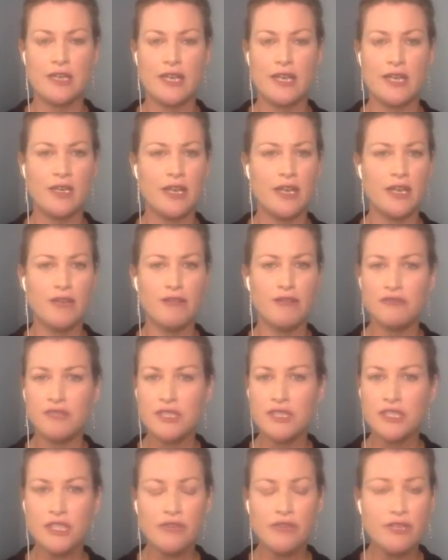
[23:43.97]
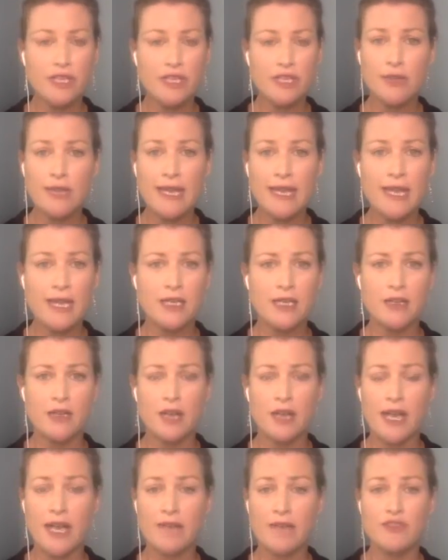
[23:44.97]
And in full integrity, you can. And
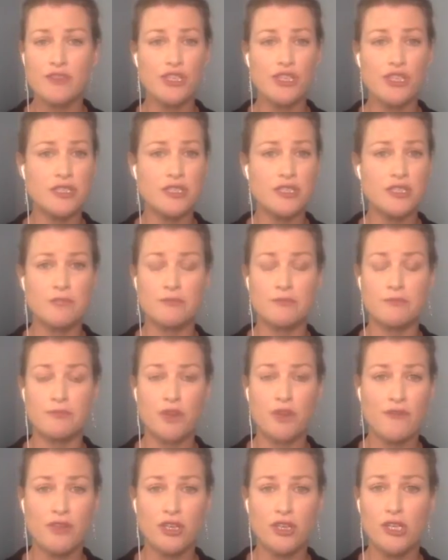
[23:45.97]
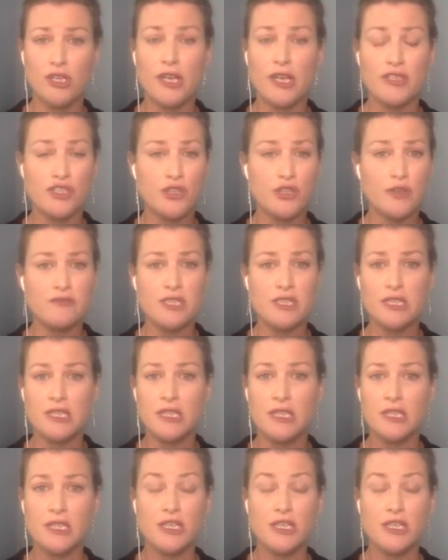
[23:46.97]
I have students and private clients who have done